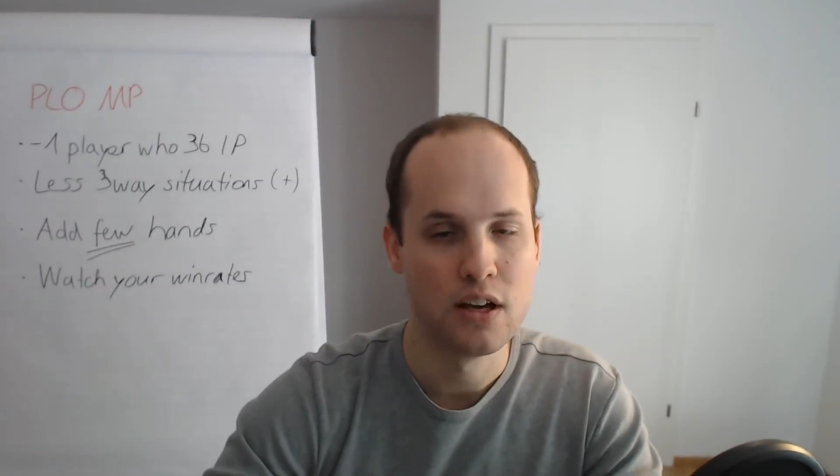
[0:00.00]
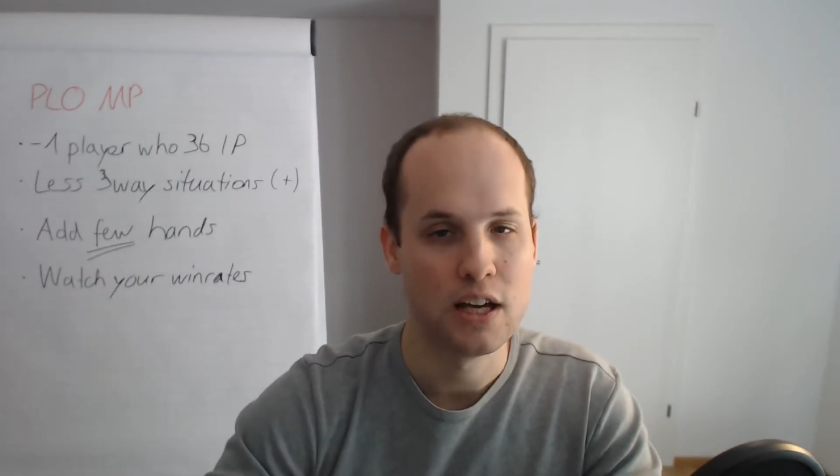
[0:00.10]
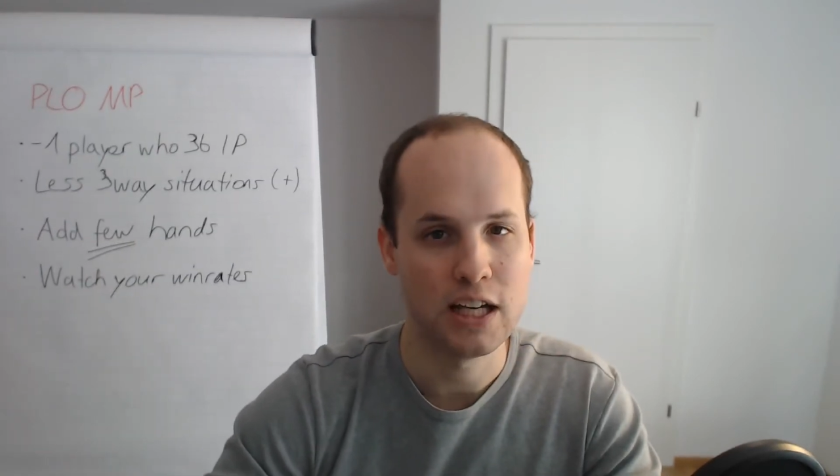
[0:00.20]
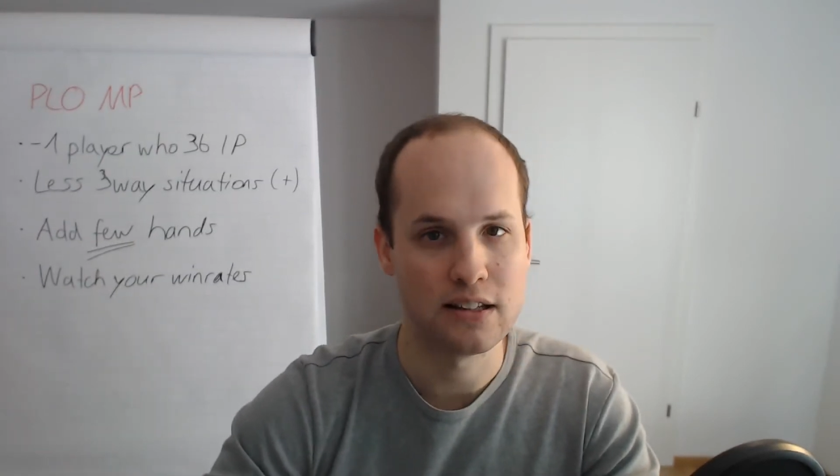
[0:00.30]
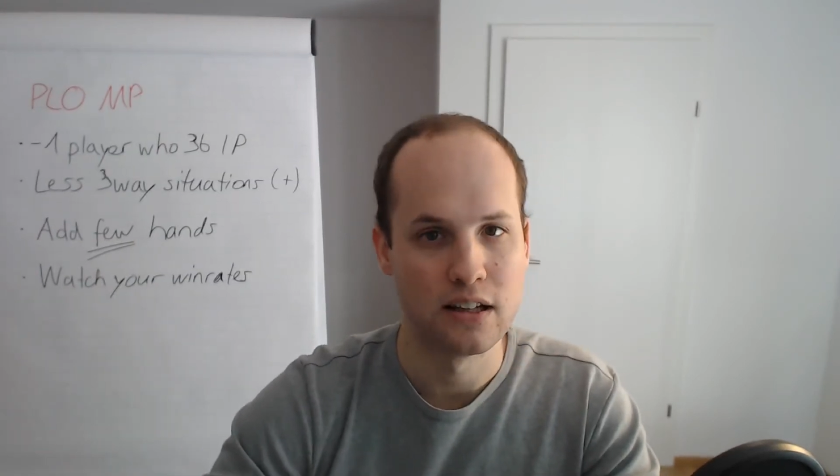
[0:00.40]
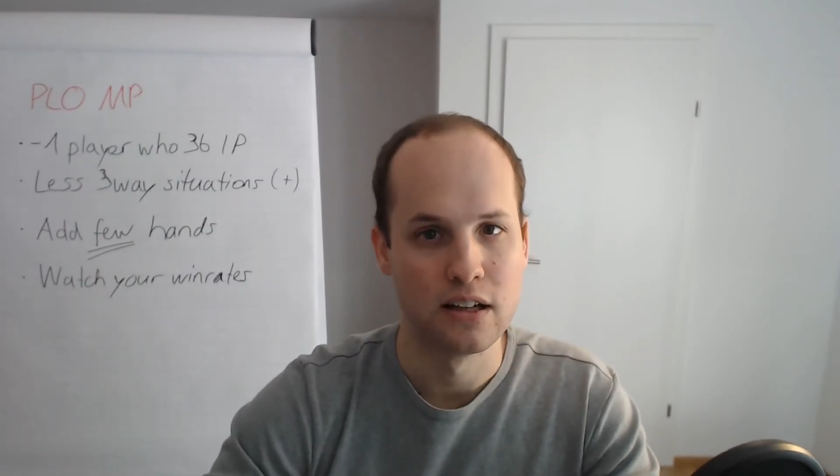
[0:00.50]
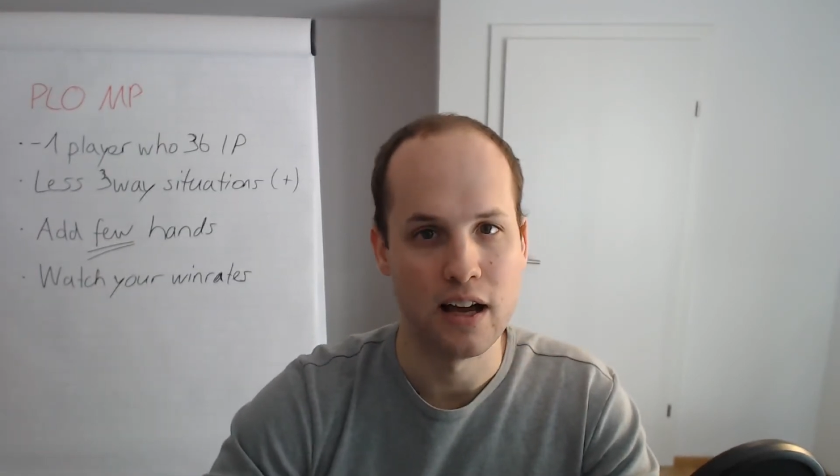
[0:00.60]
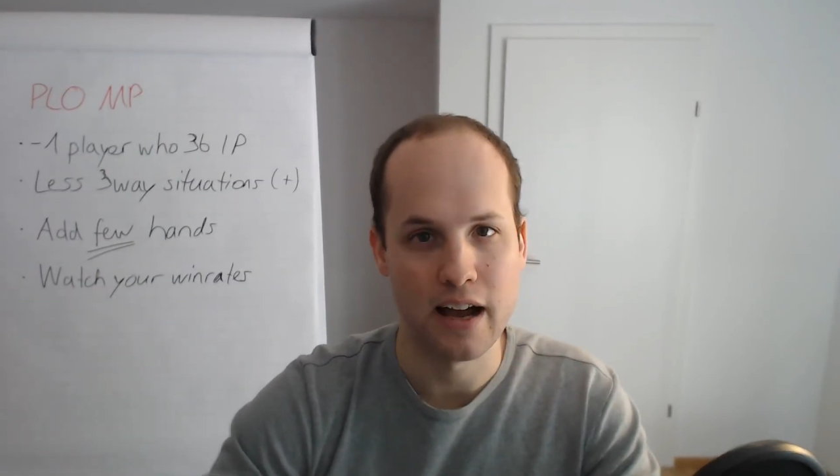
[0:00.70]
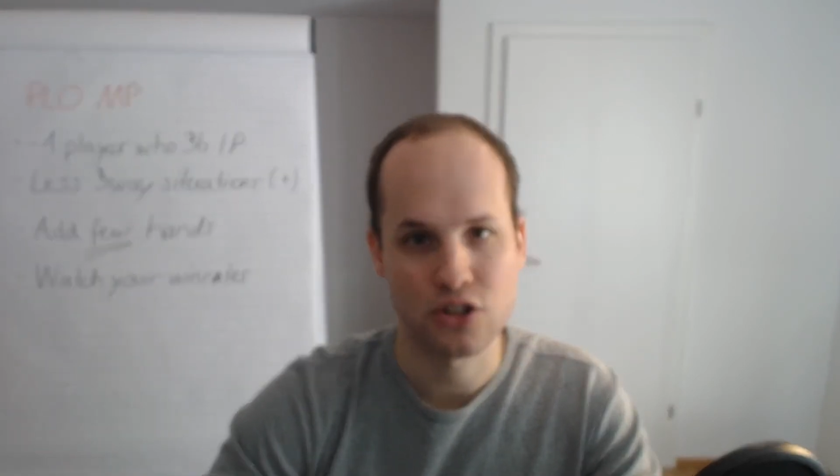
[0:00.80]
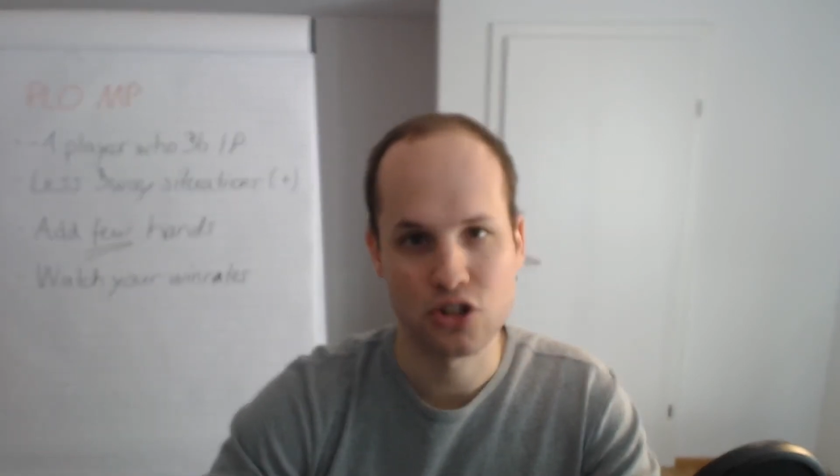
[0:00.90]
it
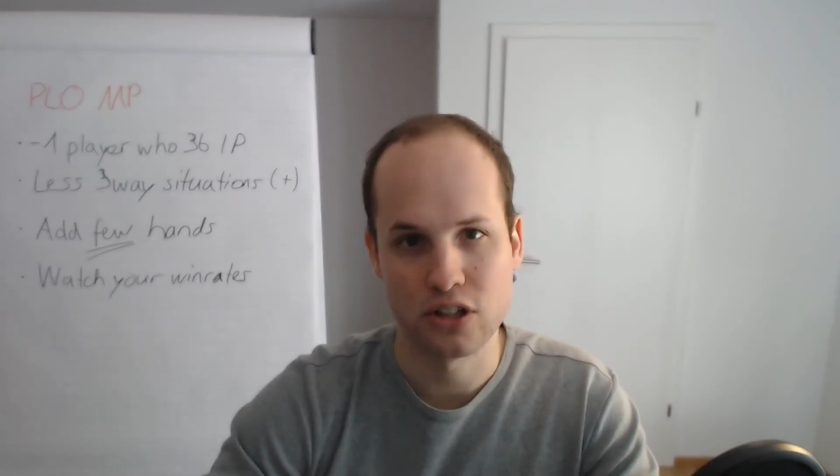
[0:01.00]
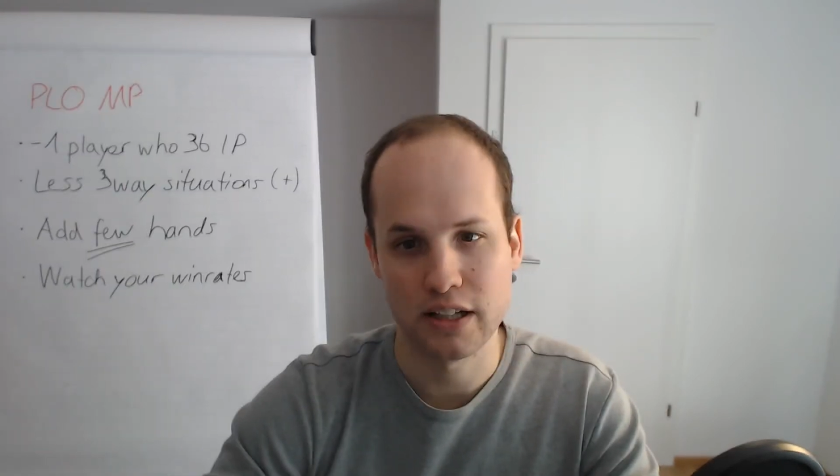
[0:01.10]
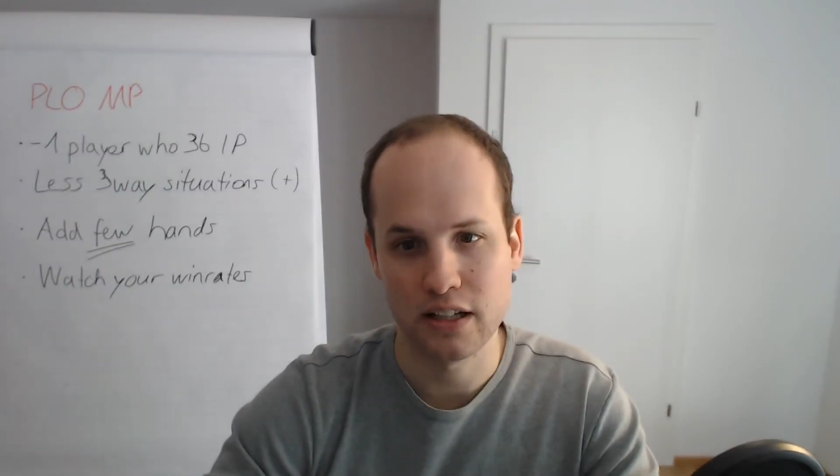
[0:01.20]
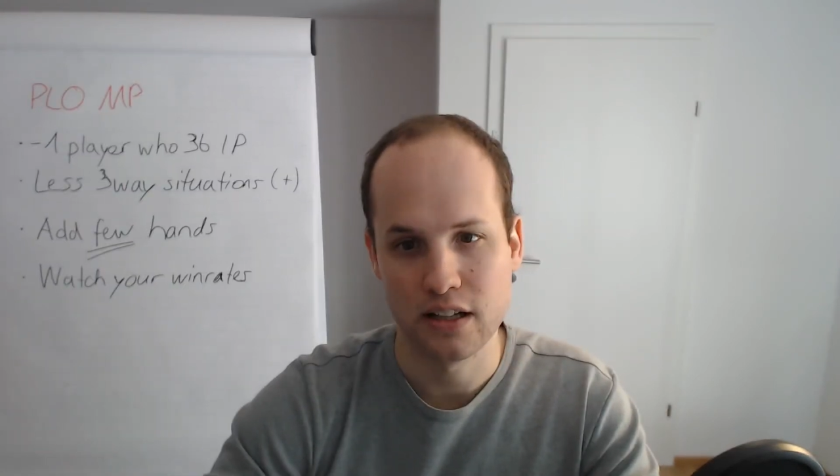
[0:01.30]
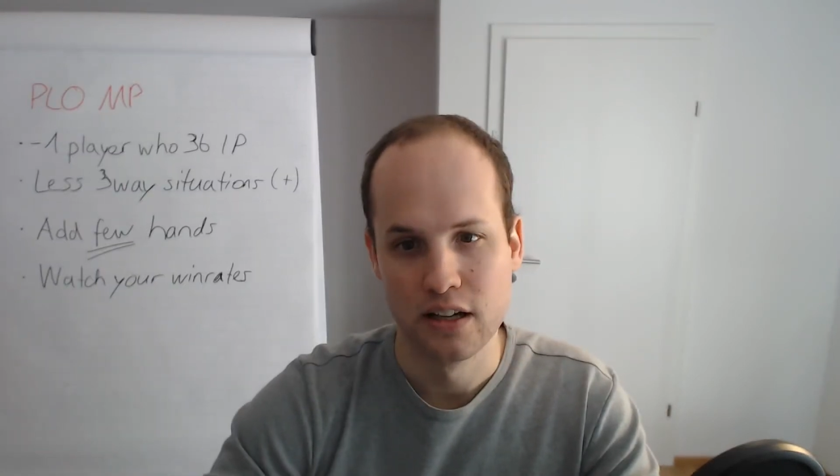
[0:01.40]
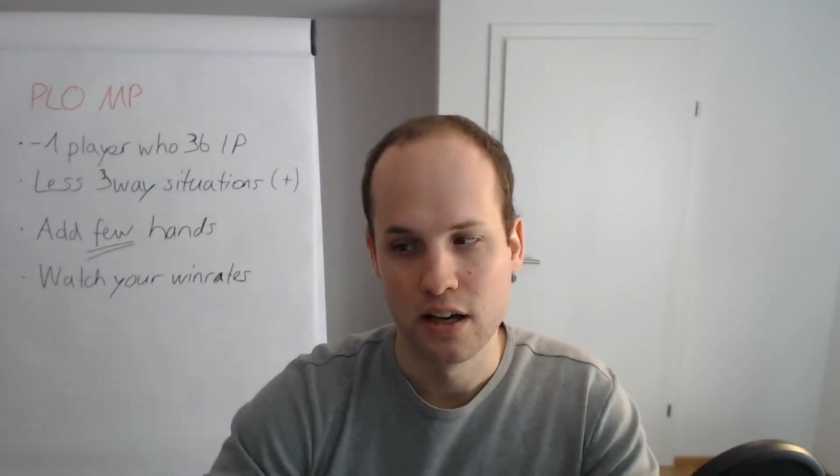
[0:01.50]
actually